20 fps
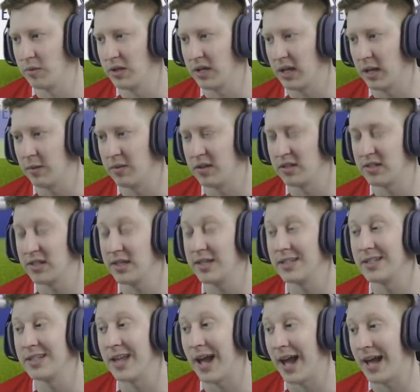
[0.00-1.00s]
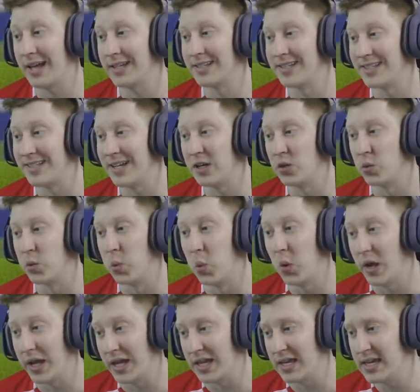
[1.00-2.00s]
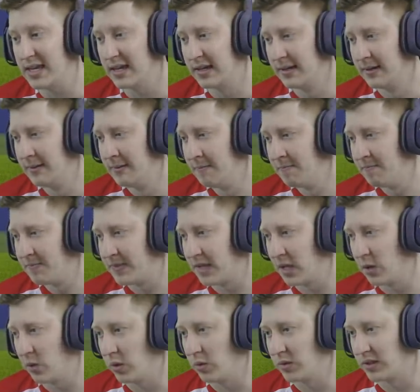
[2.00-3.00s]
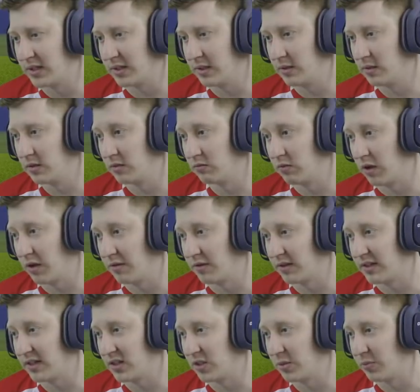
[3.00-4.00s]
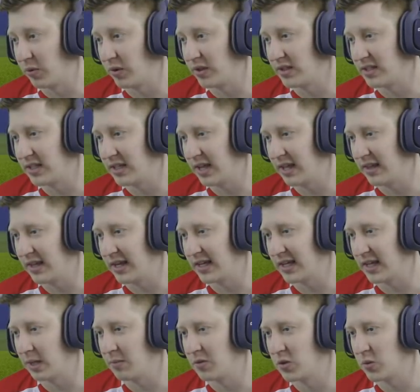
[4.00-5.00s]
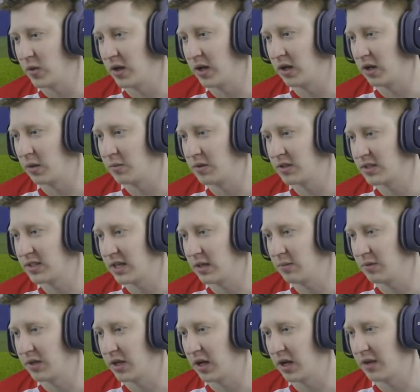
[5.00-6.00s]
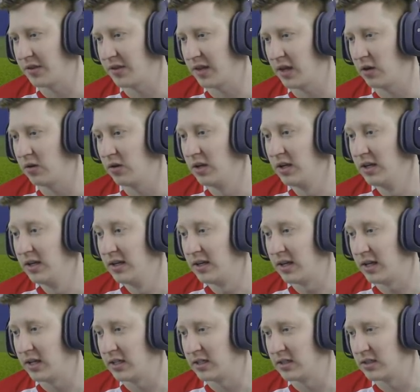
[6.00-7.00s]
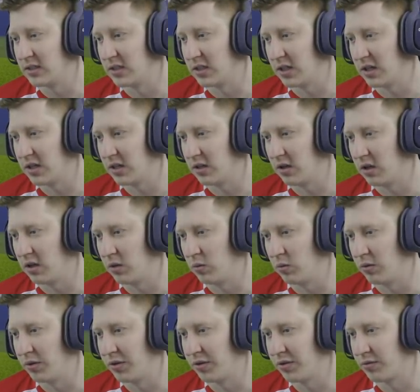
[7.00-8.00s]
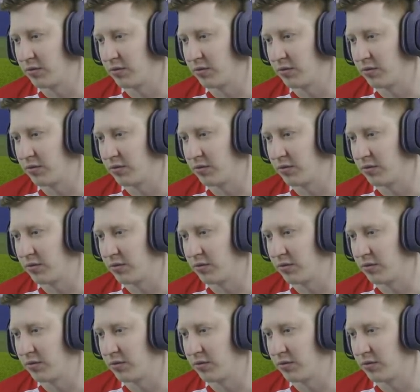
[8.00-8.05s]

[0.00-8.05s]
their opening game of the season, as did we. Uh, we were rather disappointing in that game as well. I'm going to take McCarthy out and uh, I will